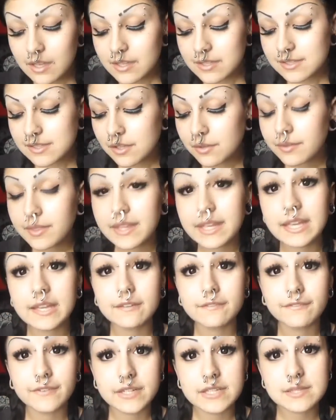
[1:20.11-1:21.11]
So the
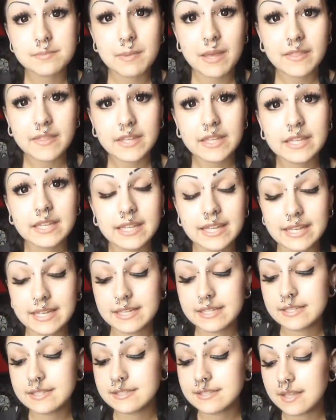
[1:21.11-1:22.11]
first method
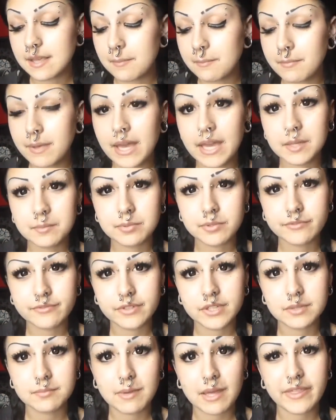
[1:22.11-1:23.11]
is my
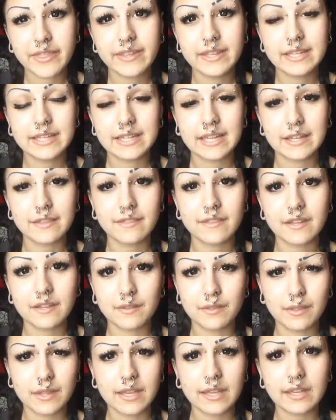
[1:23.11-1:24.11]
preferred method, and I
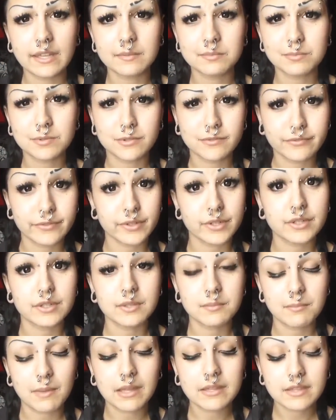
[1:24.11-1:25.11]
think the
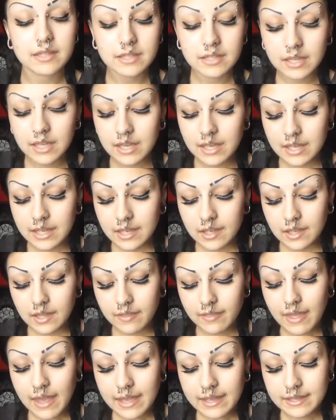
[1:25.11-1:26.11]
preferred method,
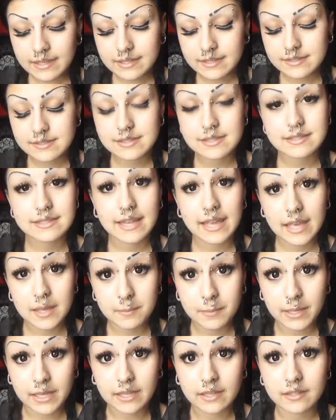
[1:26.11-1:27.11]
and that is
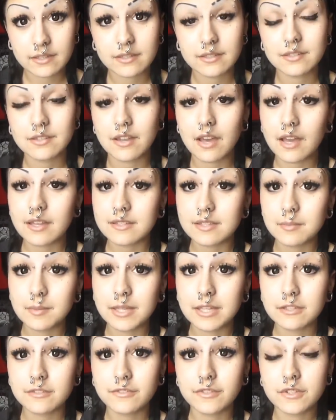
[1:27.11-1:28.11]
taping, not to
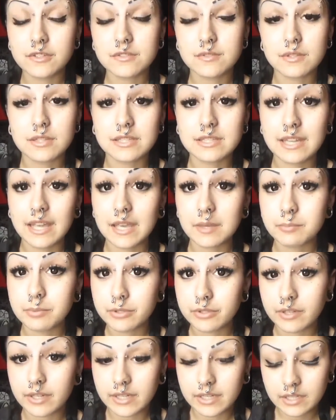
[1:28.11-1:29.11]
be confused with
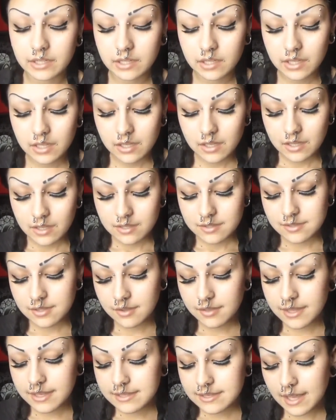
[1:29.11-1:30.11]
tapering.
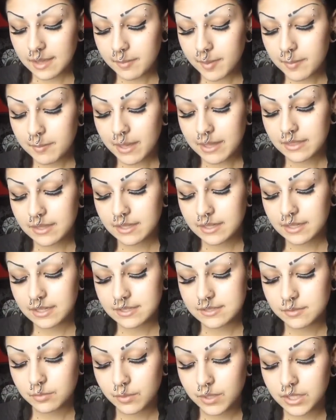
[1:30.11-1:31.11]
So the taping method
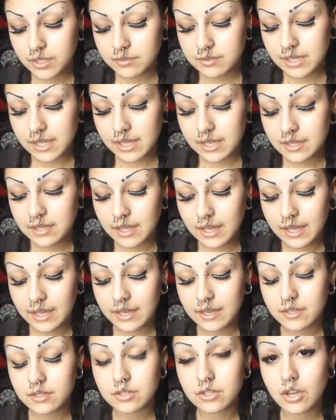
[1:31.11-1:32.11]
is where you take
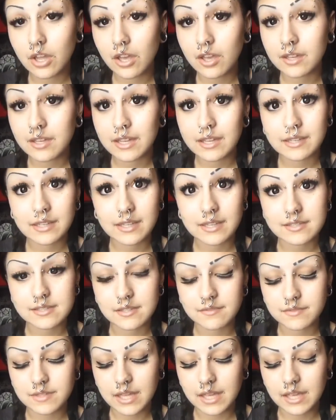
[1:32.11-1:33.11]
a
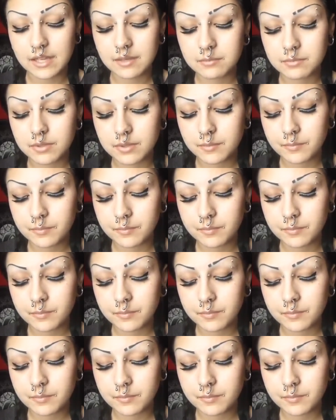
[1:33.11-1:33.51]
non-adhesive tape,